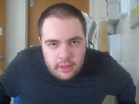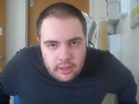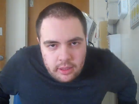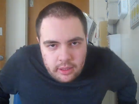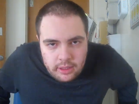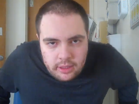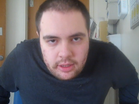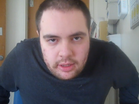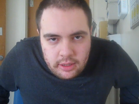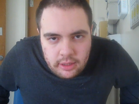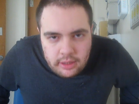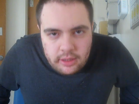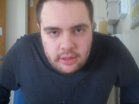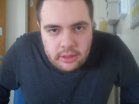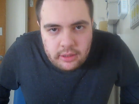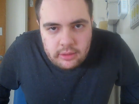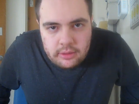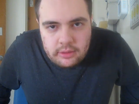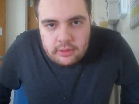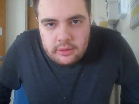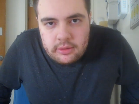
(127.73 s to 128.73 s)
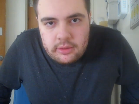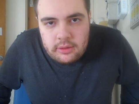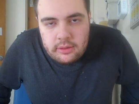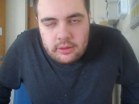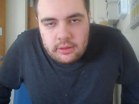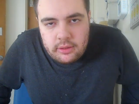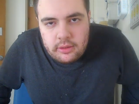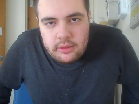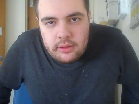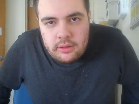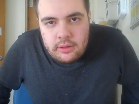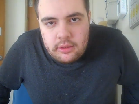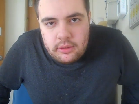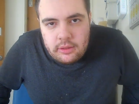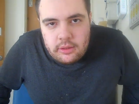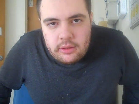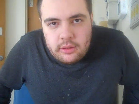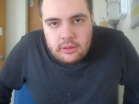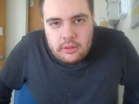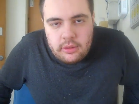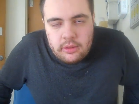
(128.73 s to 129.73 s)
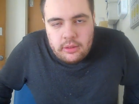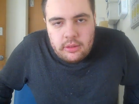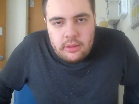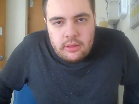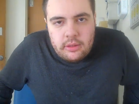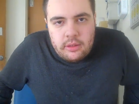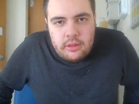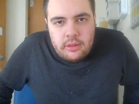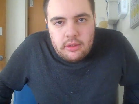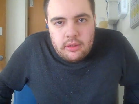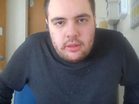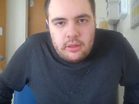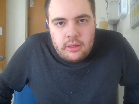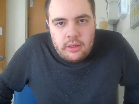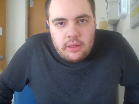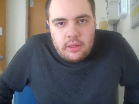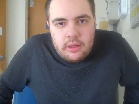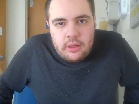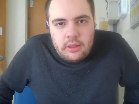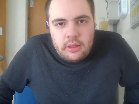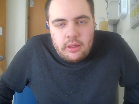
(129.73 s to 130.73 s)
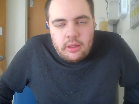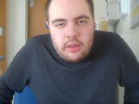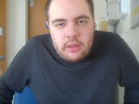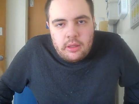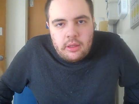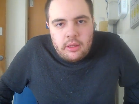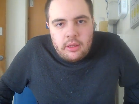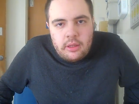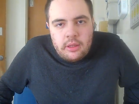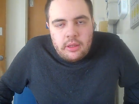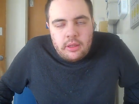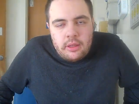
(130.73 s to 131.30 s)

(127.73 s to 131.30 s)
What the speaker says: [no speech]